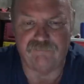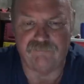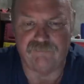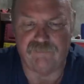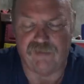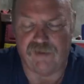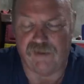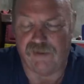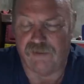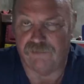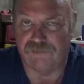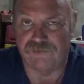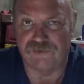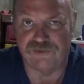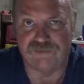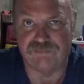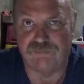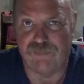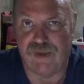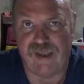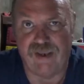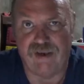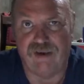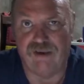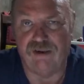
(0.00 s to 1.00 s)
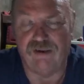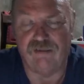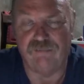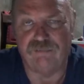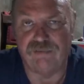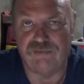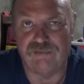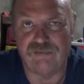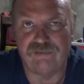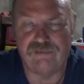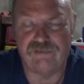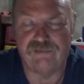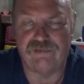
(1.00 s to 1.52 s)
All just made up
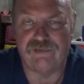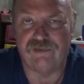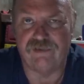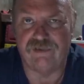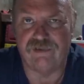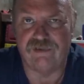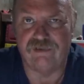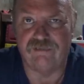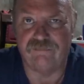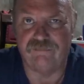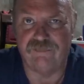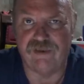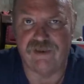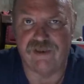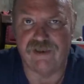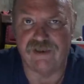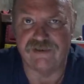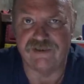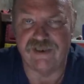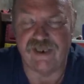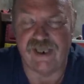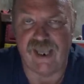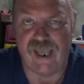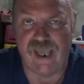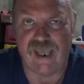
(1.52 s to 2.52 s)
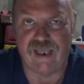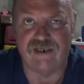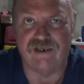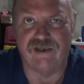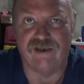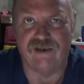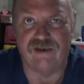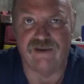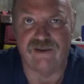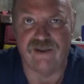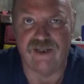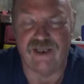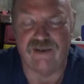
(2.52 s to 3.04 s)
because he had
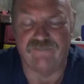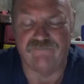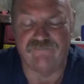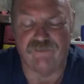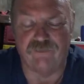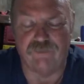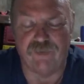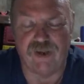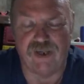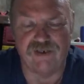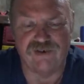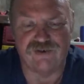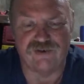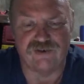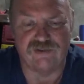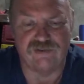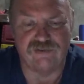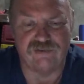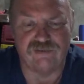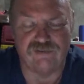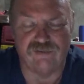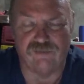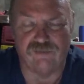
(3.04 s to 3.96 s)
none of the information, no